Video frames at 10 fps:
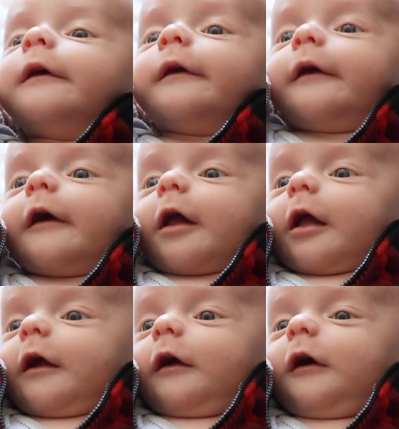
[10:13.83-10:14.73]
Oh yeah?
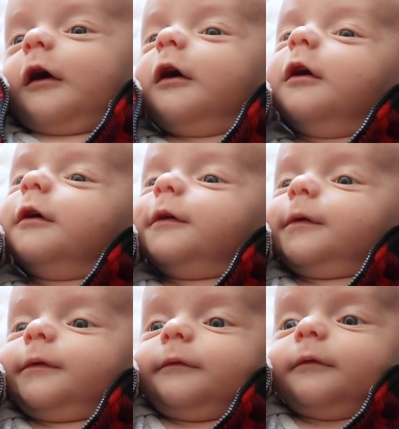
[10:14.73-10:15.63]

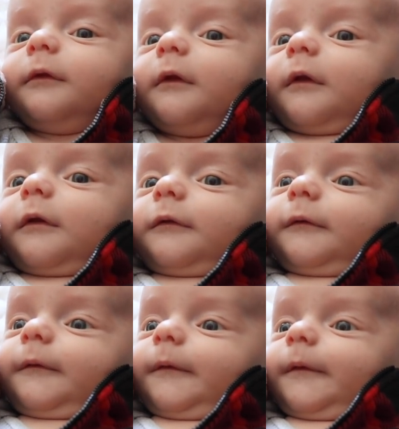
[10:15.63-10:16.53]
You want a
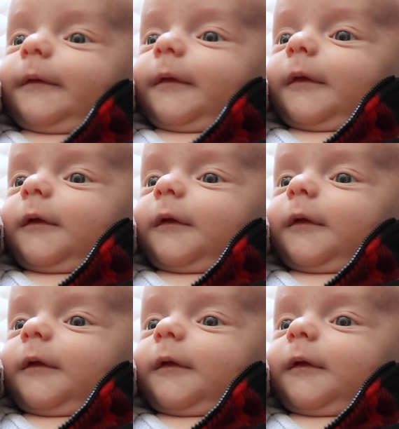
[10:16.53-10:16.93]
Douglas fir?